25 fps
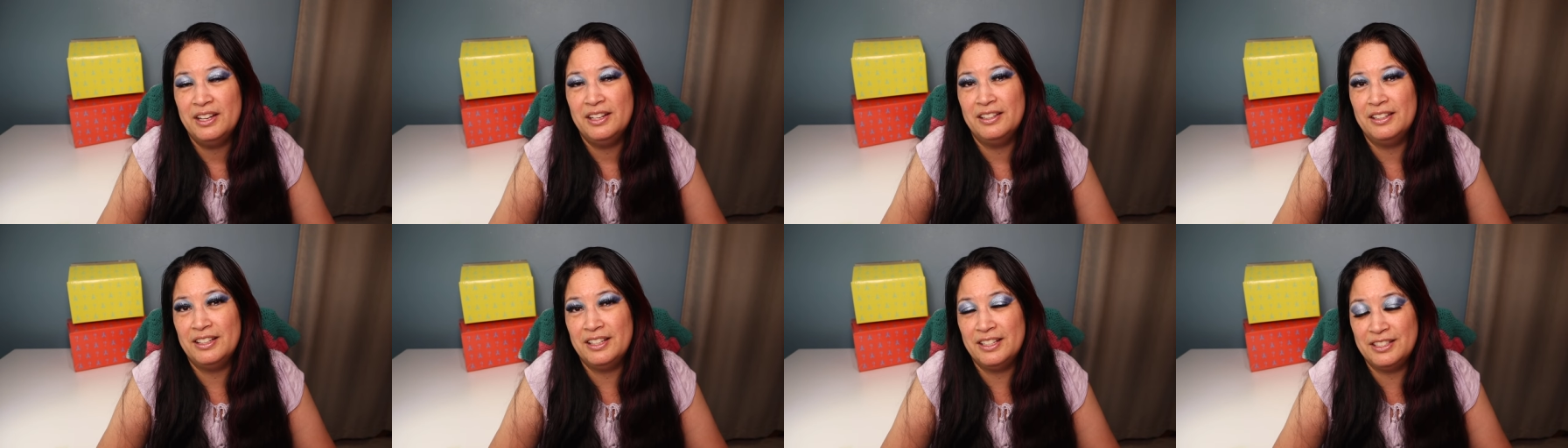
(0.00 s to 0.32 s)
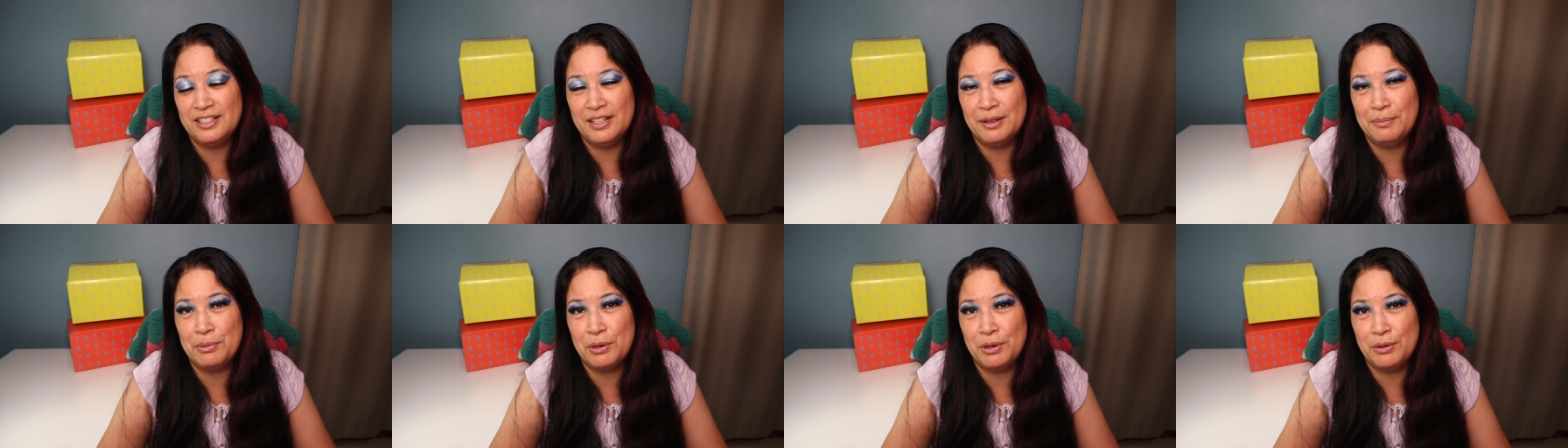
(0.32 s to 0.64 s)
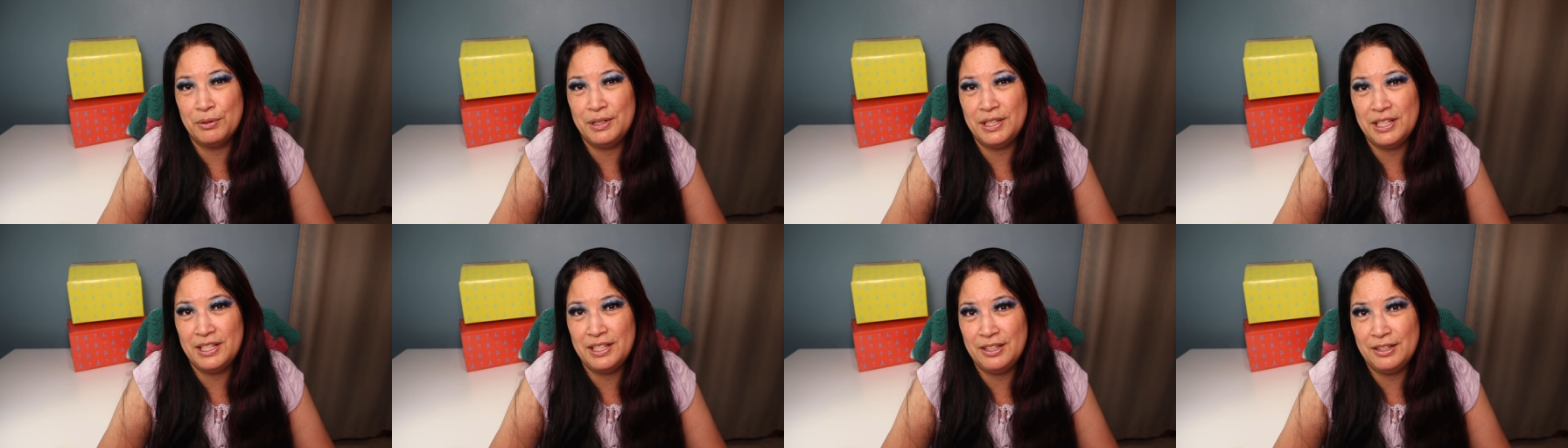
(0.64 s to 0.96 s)
because I'm
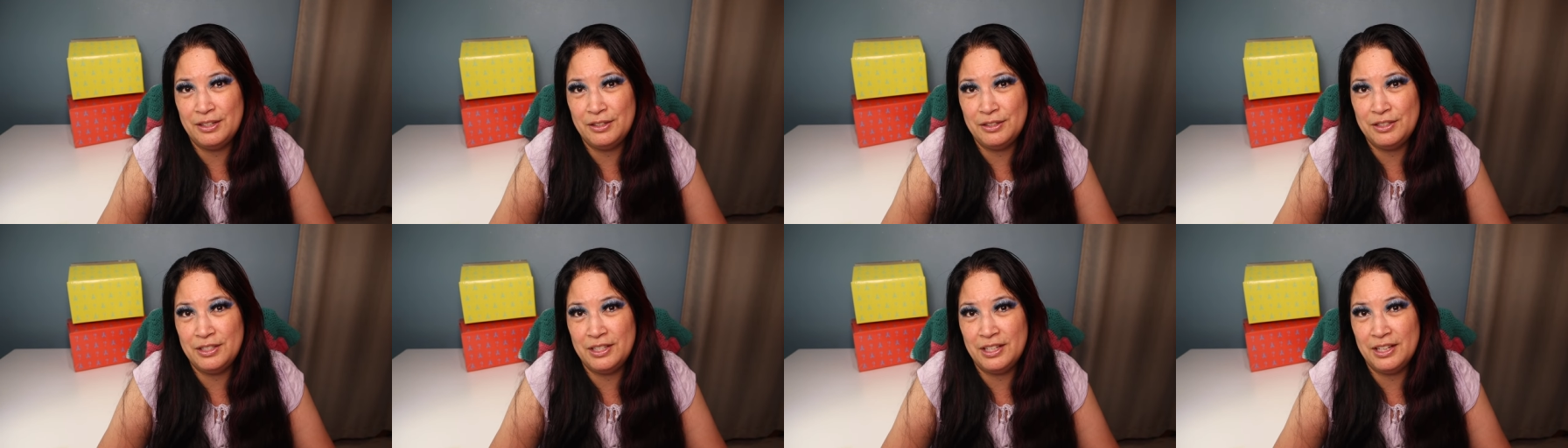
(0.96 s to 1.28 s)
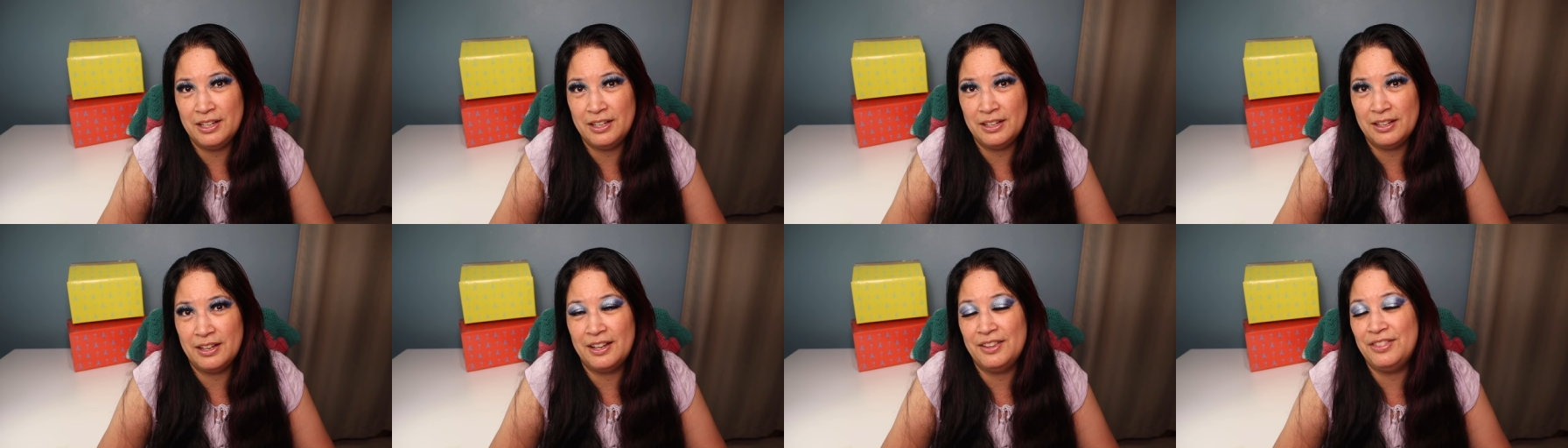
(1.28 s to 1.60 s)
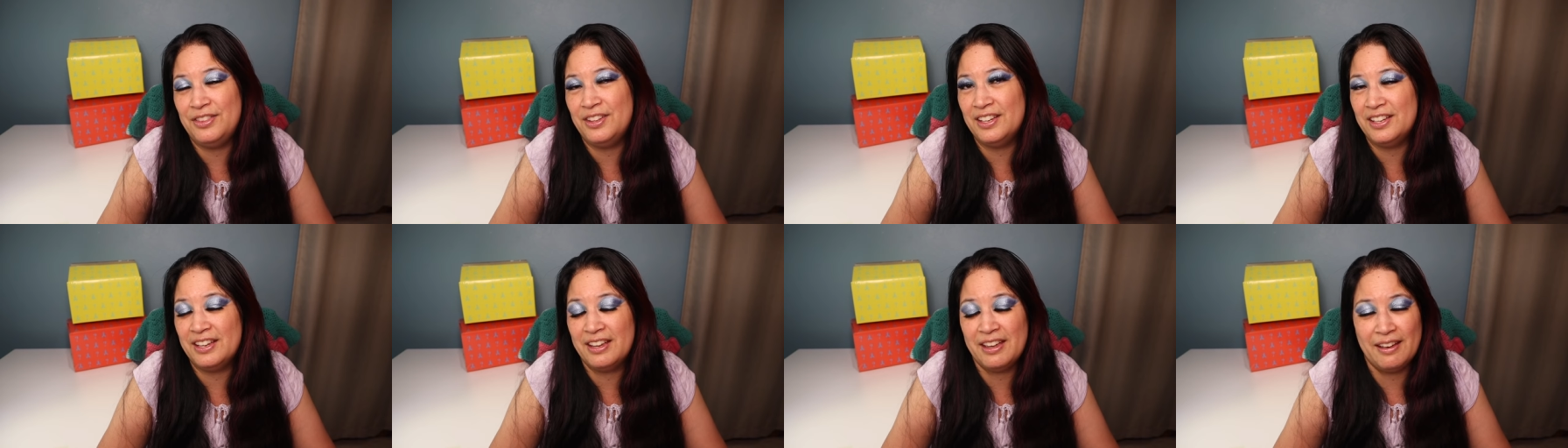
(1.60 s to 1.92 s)
already using, I
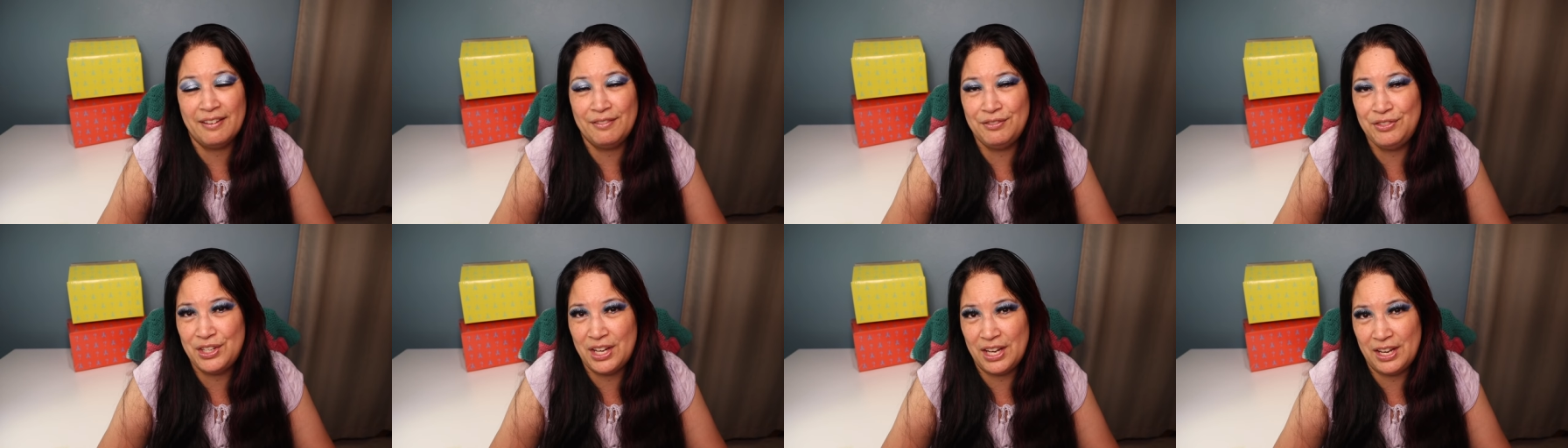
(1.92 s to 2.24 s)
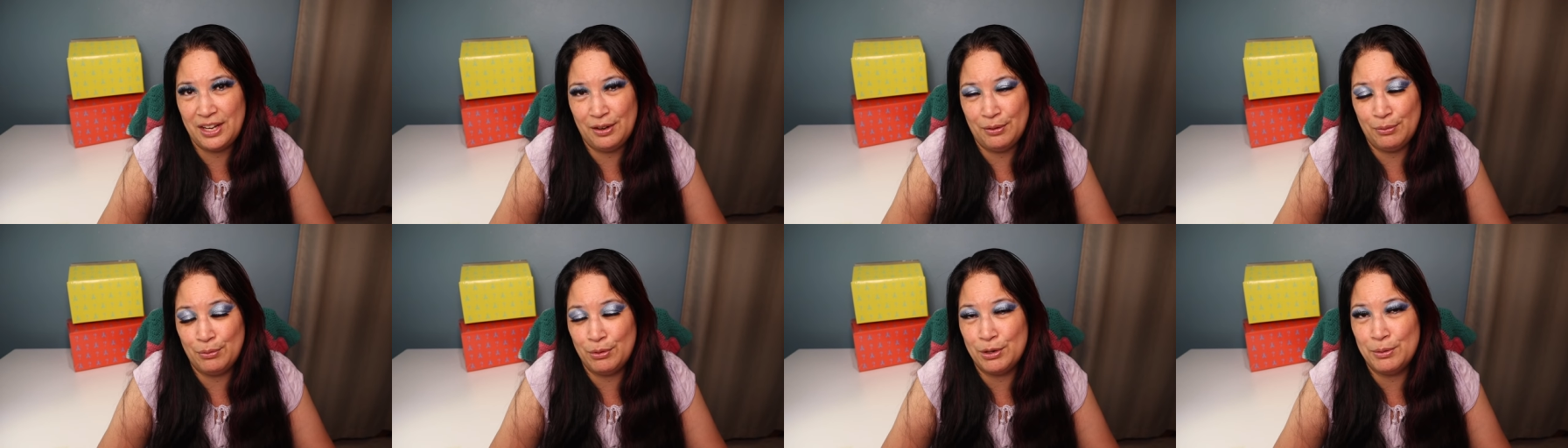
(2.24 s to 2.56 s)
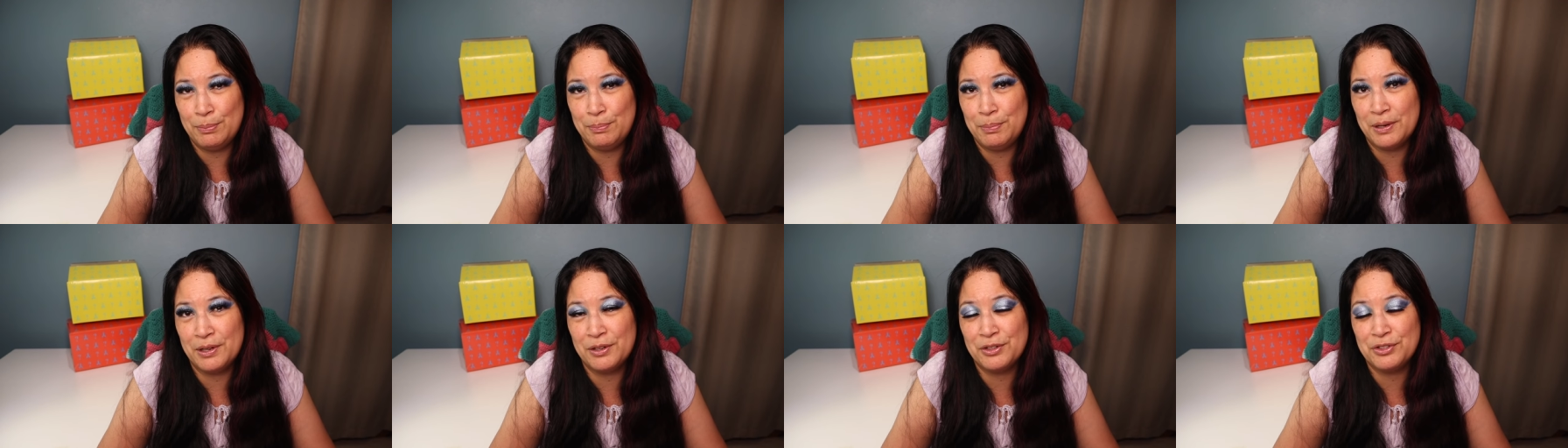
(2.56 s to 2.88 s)
think I have Diet
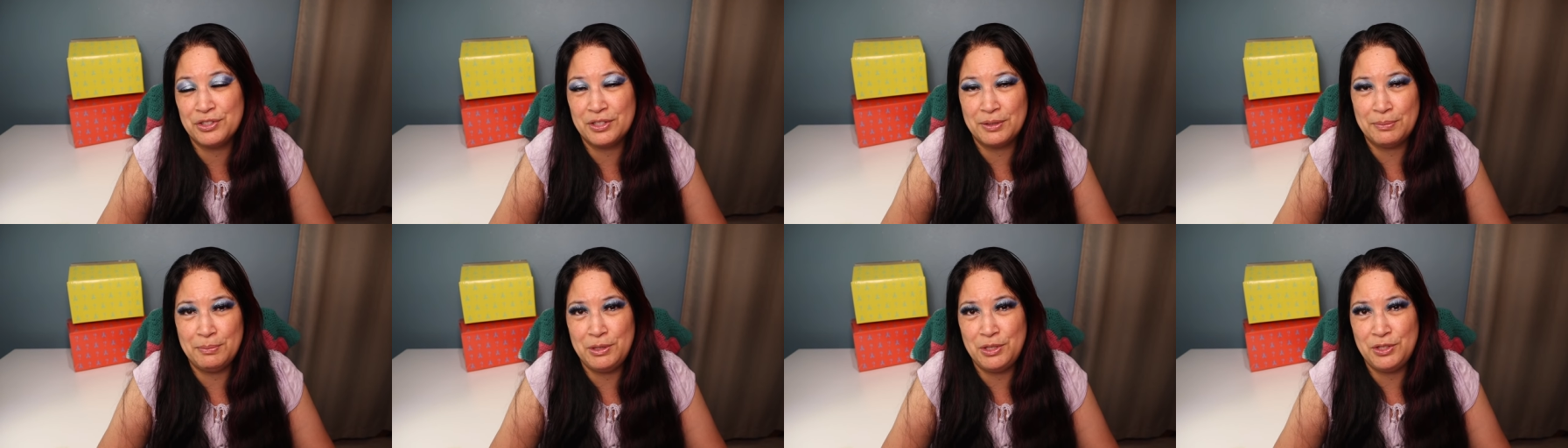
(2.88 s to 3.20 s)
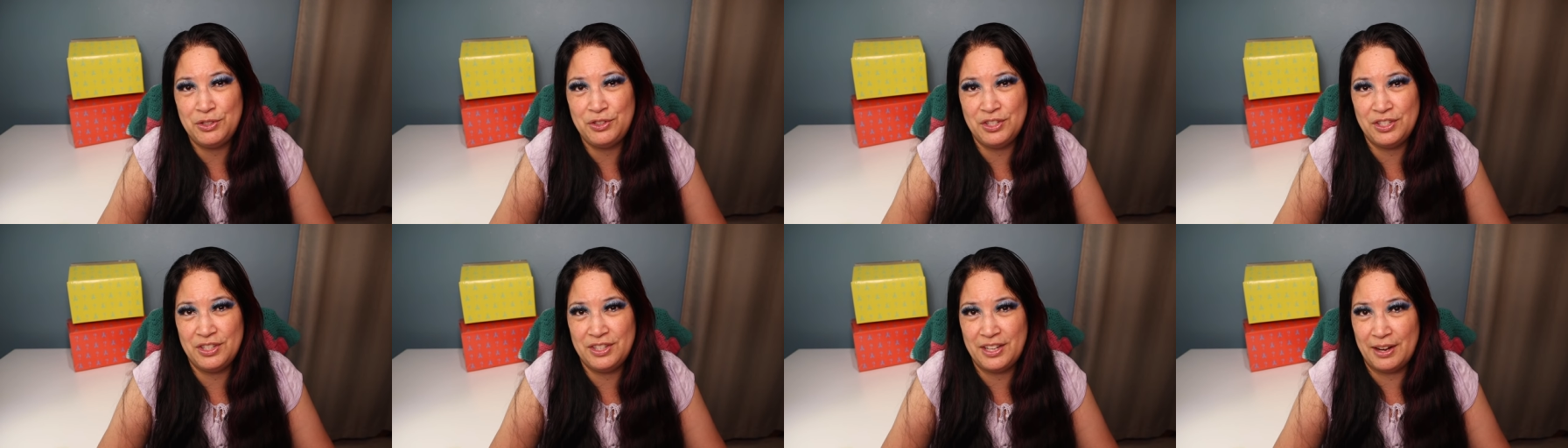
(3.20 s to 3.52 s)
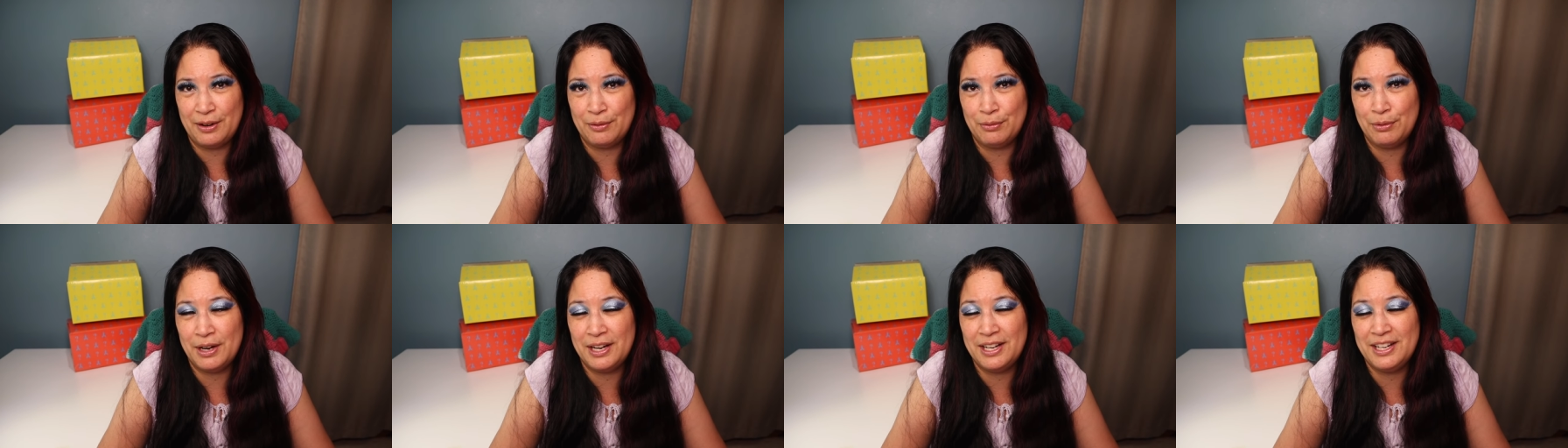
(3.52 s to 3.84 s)
Root Beer, so I'm using
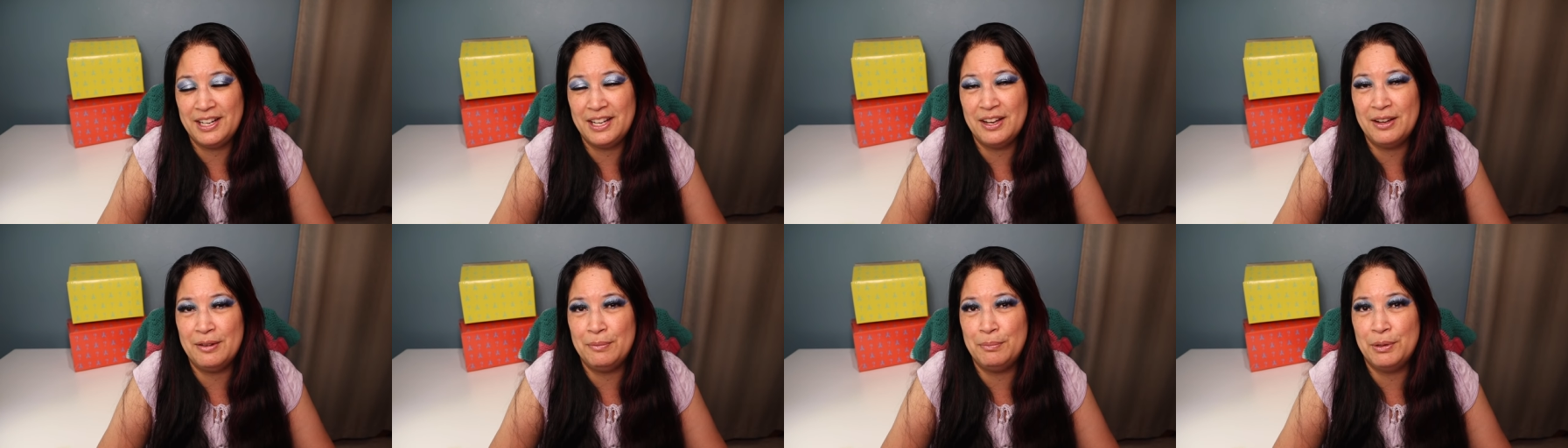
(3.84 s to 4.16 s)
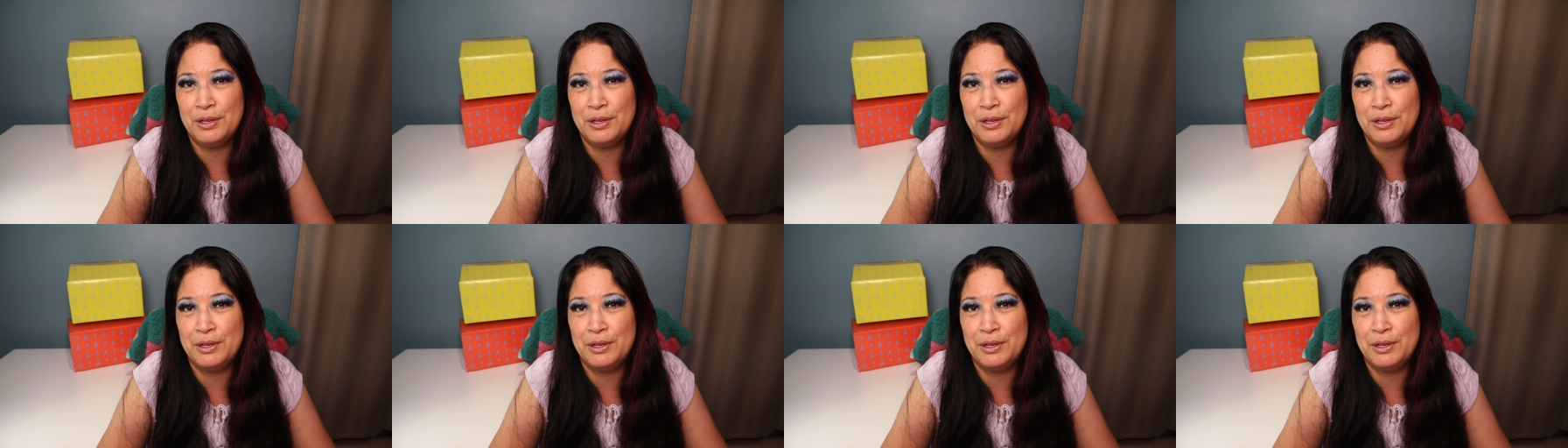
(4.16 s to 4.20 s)
that right now.